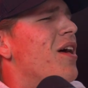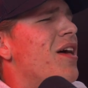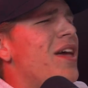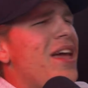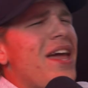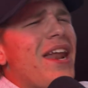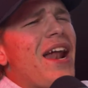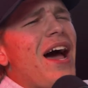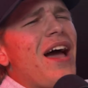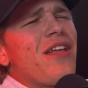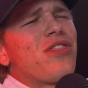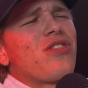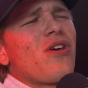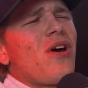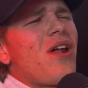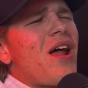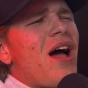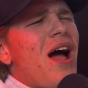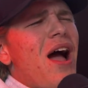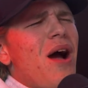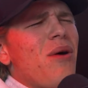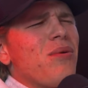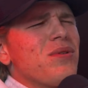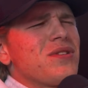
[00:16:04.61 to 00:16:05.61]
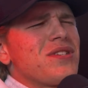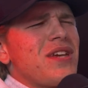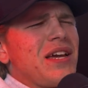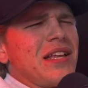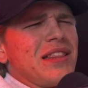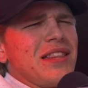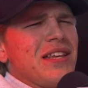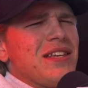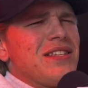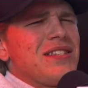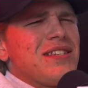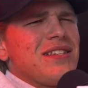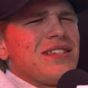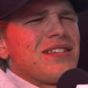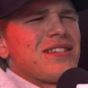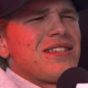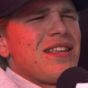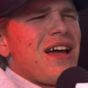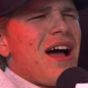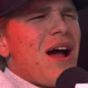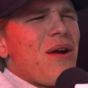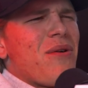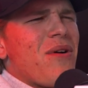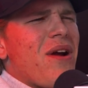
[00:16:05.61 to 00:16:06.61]
And I thought, I was like, this is
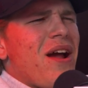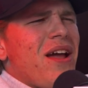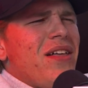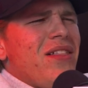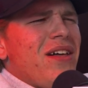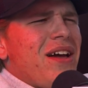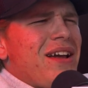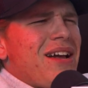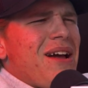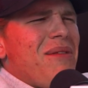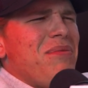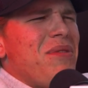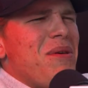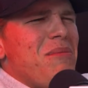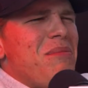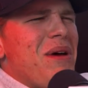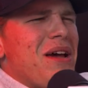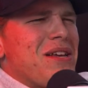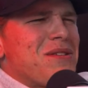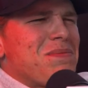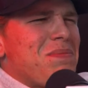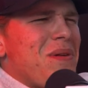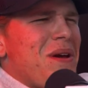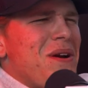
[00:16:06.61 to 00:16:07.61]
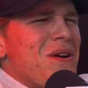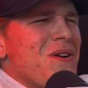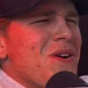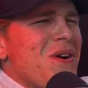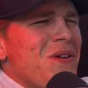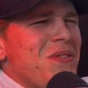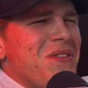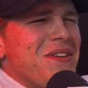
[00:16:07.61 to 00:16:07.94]
not right. Like, I'm the best player on